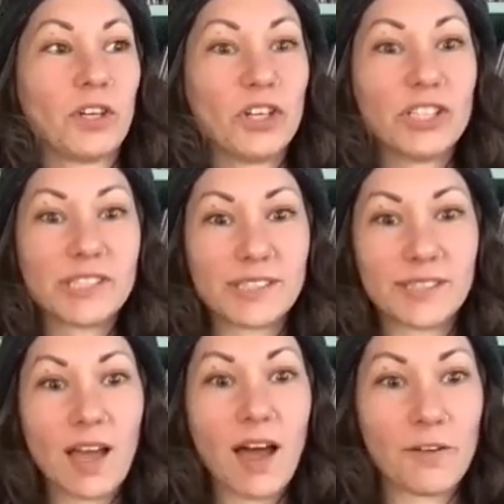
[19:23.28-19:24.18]
good
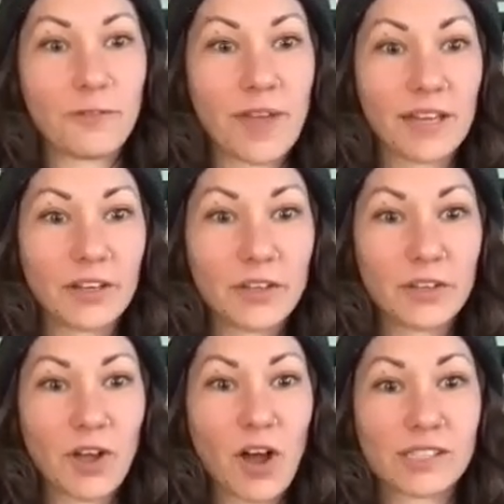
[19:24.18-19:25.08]
stuff and good
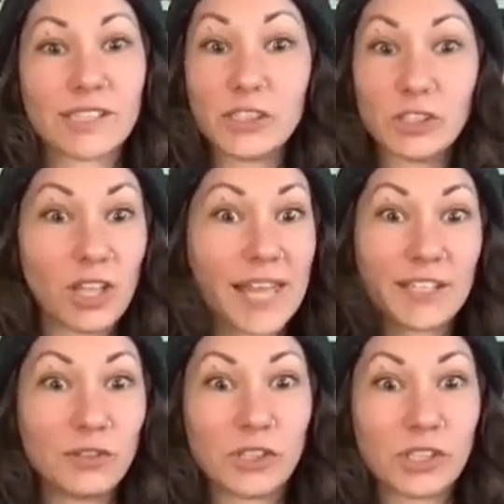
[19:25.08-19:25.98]
thoughts and
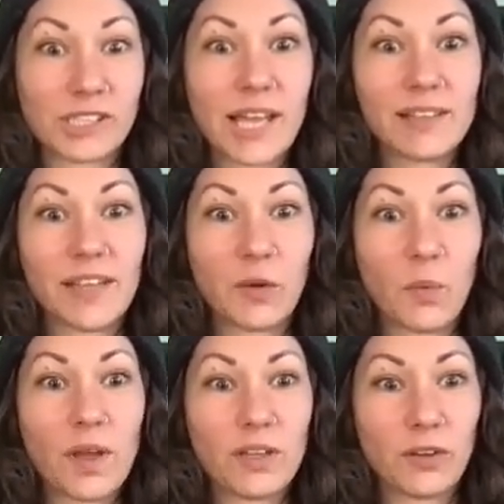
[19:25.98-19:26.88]
like you just Sid like
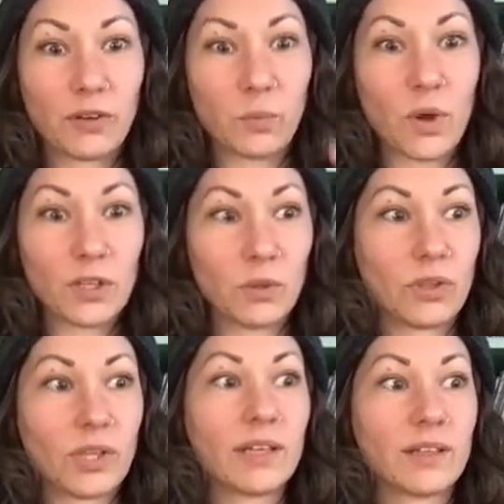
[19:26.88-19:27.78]
what you're what you
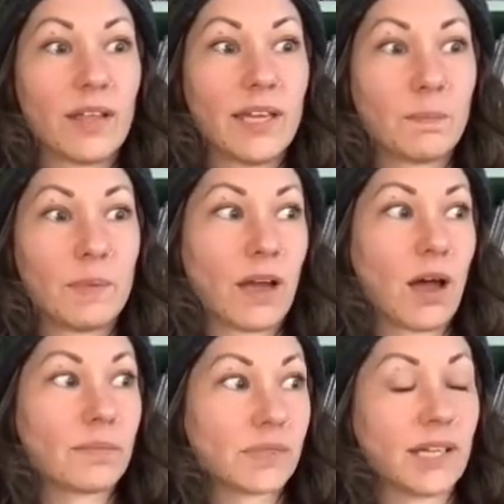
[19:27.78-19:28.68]
think like
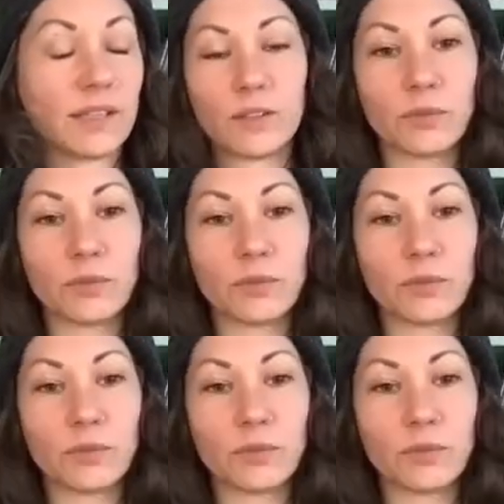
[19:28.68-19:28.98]
becomes like the